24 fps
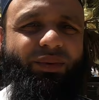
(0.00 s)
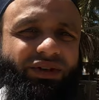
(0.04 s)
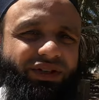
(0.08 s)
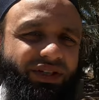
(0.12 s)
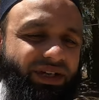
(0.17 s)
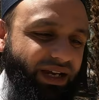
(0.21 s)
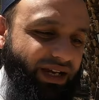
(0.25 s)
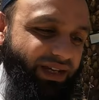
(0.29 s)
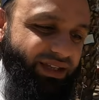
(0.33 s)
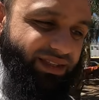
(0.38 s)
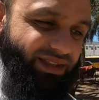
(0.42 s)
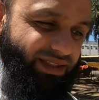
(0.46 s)
what
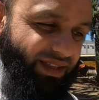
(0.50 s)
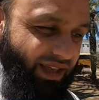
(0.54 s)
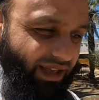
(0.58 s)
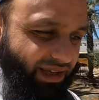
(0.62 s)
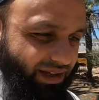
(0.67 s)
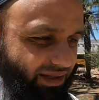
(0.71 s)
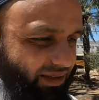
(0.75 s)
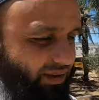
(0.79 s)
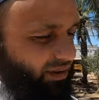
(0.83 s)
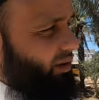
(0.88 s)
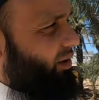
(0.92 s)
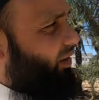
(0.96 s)
do you guys
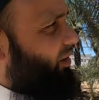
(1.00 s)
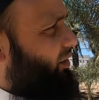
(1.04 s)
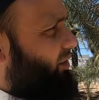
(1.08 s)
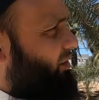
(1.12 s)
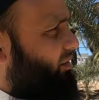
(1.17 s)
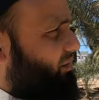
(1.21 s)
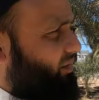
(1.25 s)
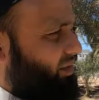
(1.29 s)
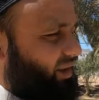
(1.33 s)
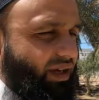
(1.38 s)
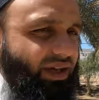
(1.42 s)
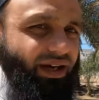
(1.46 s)
think
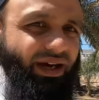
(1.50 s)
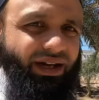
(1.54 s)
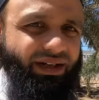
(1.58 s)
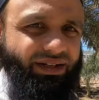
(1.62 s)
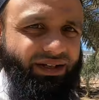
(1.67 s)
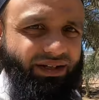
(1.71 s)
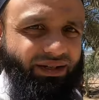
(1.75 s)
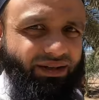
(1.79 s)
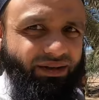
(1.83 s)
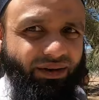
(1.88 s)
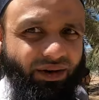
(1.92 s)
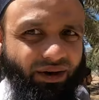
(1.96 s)
of the
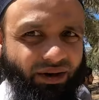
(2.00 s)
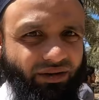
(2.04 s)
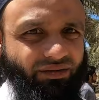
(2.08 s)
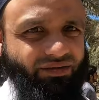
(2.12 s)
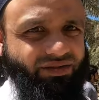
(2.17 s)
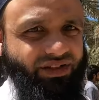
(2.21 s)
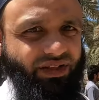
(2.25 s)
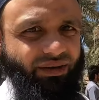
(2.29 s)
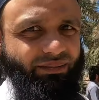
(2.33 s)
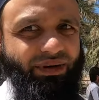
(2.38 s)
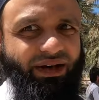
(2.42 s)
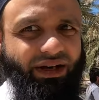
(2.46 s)
garden
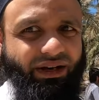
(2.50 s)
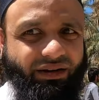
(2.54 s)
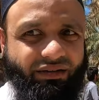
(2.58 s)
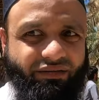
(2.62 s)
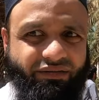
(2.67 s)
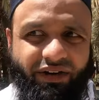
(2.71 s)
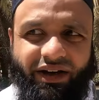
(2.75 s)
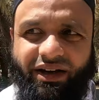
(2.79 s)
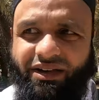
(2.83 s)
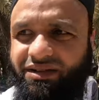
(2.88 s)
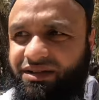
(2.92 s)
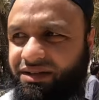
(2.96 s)
of Salman
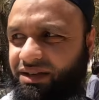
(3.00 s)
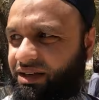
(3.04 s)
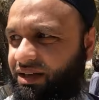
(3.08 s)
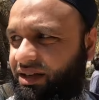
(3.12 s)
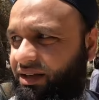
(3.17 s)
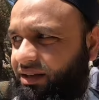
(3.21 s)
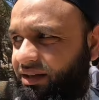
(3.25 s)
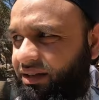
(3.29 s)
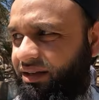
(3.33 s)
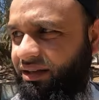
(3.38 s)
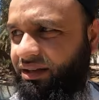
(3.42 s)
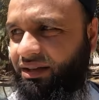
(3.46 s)

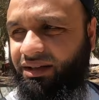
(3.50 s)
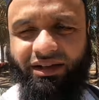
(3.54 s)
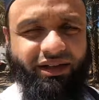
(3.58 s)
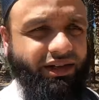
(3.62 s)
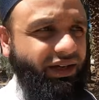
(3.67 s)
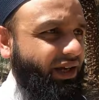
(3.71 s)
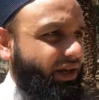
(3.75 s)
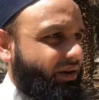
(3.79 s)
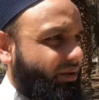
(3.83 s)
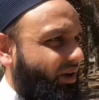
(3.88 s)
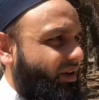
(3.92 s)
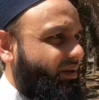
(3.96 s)
al-Farsi?
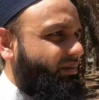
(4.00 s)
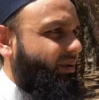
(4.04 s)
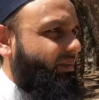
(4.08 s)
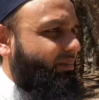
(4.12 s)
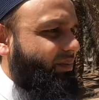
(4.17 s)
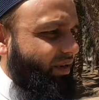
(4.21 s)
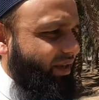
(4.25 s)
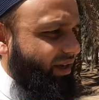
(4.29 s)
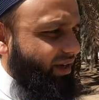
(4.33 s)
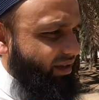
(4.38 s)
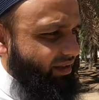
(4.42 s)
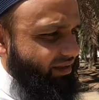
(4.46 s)
Incredible
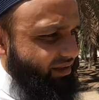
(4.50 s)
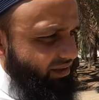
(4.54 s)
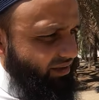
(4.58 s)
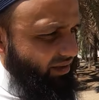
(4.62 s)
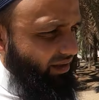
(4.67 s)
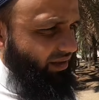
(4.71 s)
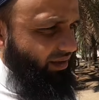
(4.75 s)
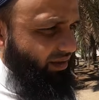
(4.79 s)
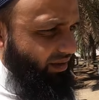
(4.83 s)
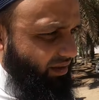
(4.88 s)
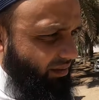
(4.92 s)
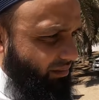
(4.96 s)
place.
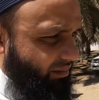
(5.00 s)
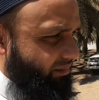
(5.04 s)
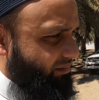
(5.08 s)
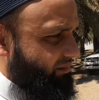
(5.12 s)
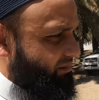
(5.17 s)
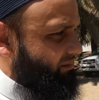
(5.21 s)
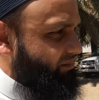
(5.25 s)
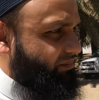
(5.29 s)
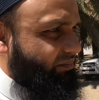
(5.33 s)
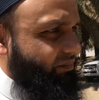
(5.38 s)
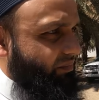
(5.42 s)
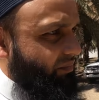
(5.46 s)
You
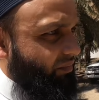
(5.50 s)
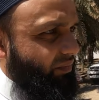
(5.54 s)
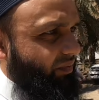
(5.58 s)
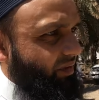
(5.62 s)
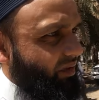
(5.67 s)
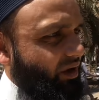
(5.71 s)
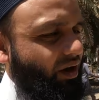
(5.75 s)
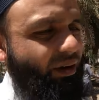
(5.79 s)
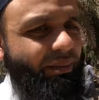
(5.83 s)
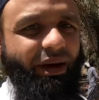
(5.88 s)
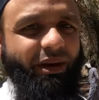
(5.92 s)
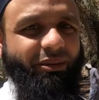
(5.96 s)
can
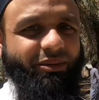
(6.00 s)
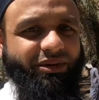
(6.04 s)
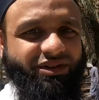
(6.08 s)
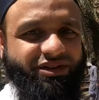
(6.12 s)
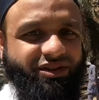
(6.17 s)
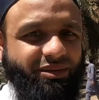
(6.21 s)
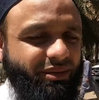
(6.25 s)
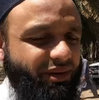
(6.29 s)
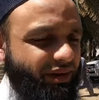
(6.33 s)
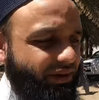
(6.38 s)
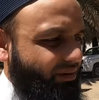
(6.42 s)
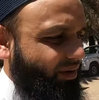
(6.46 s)
come out with
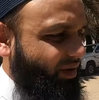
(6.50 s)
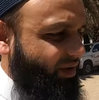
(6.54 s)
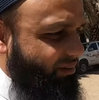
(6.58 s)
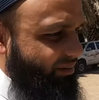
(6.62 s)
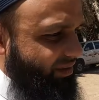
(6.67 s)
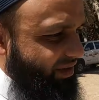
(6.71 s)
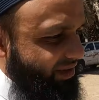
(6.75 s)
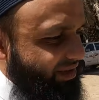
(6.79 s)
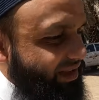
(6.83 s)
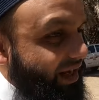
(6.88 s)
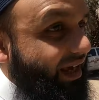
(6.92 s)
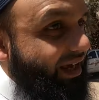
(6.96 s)
some
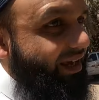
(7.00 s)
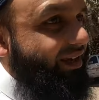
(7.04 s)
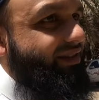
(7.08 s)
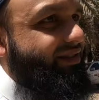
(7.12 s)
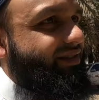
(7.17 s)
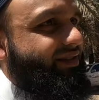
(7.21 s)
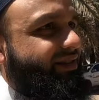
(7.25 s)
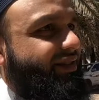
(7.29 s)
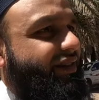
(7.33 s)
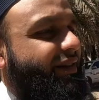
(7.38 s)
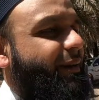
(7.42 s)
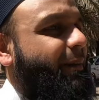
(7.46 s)
incredible
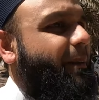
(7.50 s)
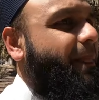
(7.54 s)
dates